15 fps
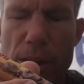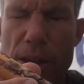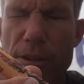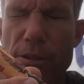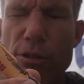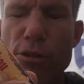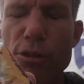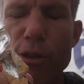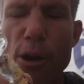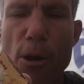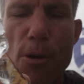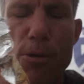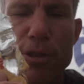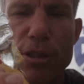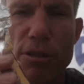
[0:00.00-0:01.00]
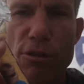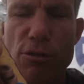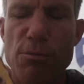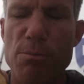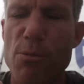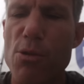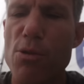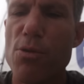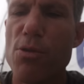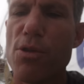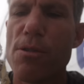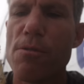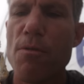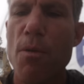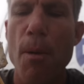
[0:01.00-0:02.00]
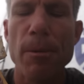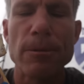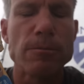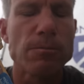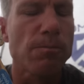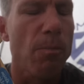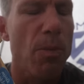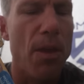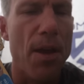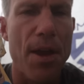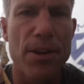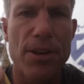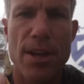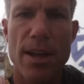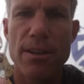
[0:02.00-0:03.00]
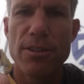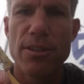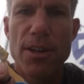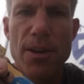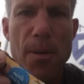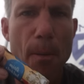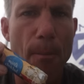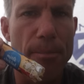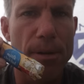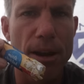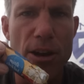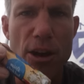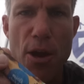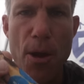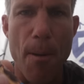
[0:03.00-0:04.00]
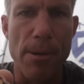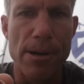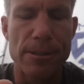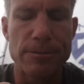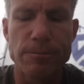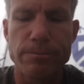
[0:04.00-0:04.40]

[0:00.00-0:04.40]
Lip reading: It is so just smooth and tasty and yummy.